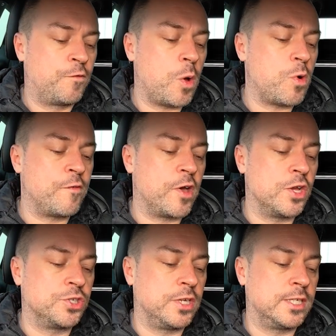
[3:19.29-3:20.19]
Firmware
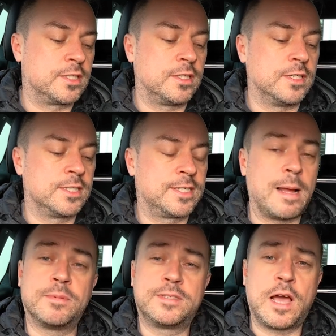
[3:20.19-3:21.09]
version is
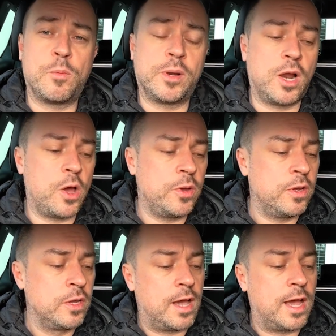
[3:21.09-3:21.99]
stamped down below,
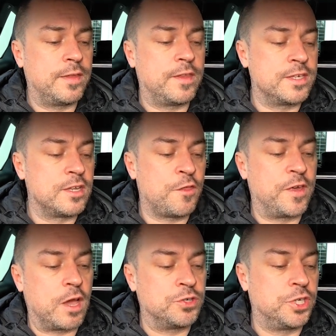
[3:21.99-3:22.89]
and there's
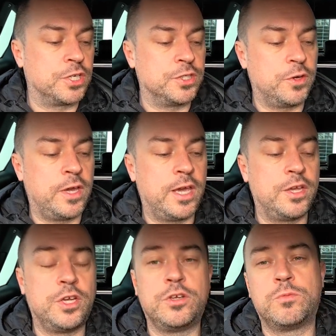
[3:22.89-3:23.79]
nothing else you can do
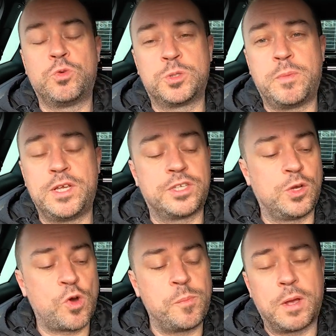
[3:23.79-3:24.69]
here, which means that
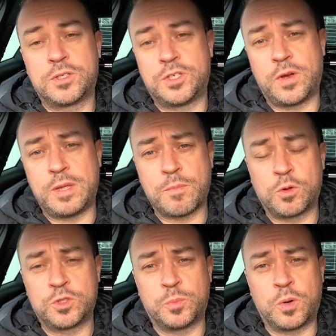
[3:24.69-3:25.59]
you won't be able to do any
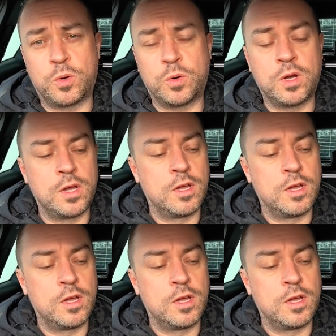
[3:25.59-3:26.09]
multiple